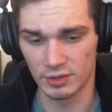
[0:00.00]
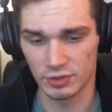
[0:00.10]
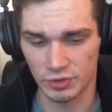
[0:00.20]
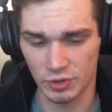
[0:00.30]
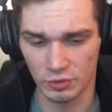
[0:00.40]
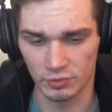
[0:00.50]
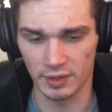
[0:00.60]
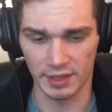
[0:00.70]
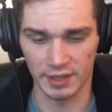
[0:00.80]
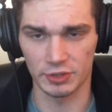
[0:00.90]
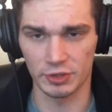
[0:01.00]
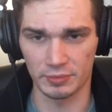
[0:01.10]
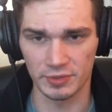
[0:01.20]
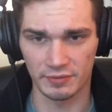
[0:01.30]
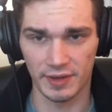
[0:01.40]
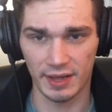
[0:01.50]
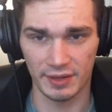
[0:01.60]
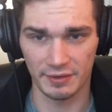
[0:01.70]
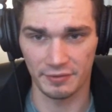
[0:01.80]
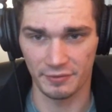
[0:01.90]
So in terms of how
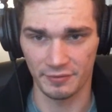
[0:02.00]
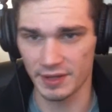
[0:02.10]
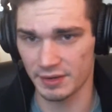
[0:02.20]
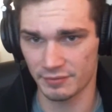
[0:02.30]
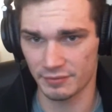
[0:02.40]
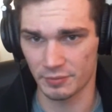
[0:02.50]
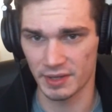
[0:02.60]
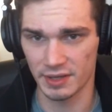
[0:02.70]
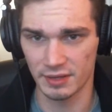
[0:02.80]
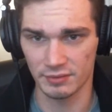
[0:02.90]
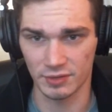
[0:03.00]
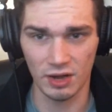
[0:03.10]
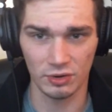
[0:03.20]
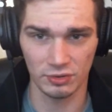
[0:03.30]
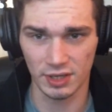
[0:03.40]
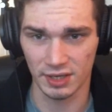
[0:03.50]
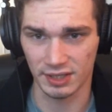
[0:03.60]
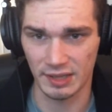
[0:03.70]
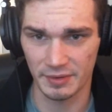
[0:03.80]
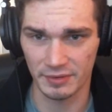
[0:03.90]
they fit for me, not a whole lot of
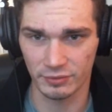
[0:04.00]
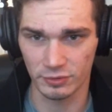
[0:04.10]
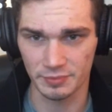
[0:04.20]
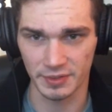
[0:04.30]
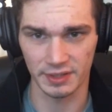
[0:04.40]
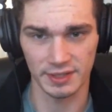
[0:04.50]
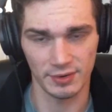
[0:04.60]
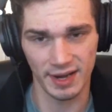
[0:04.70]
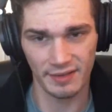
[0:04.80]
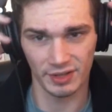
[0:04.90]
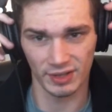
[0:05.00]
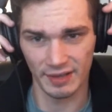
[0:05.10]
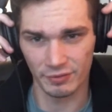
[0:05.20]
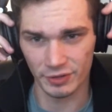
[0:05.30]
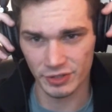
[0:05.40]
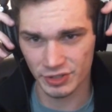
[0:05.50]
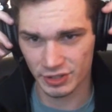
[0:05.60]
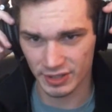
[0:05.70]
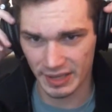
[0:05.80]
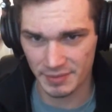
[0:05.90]
clamping force because they don't have the leverage to
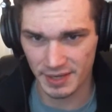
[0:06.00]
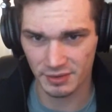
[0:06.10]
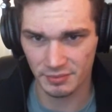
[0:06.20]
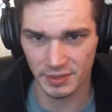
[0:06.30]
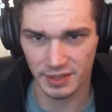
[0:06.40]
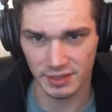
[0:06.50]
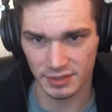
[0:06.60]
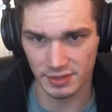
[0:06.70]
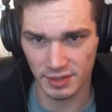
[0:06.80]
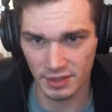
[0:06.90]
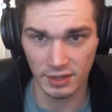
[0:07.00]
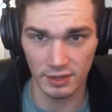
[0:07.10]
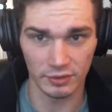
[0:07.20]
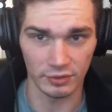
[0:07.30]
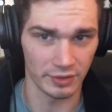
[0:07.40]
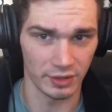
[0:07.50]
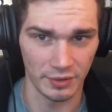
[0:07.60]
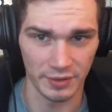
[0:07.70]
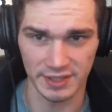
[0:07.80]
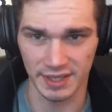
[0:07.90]
clamp down because they're on the
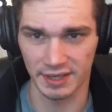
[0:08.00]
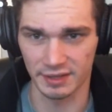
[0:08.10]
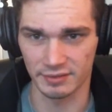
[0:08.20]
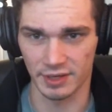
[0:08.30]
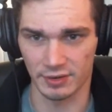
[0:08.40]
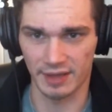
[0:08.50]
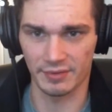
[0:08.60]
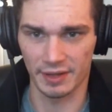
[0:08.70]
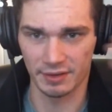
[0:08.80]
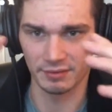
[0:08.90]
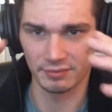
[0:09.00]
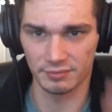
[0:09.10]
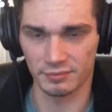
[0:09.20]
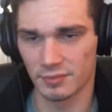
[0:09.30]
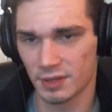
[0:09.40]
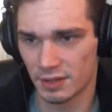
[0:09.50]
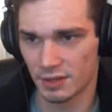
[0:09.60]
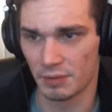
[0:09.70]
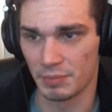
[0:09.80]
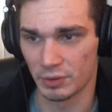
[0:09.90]
lowest setting. They don't have that
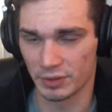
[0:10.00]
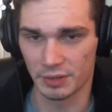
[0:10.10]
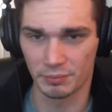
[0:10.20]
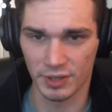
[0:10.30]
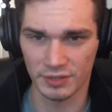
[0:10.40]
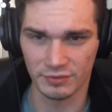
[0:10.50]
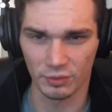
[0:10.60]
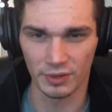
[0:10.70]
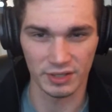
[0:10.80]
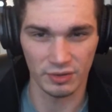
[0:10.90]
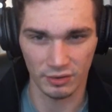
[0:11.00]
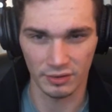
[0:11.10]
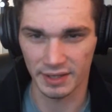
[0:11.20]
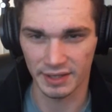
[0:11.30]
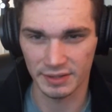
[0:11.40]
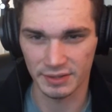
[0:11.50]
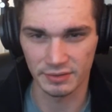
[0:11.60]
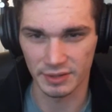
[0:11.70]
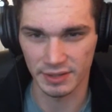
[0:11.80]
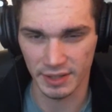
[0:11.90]
ability to press forward as hard, I guess you
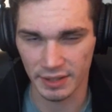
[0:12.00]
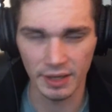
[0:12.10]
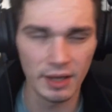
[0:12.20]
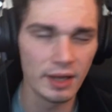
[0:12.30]
could say.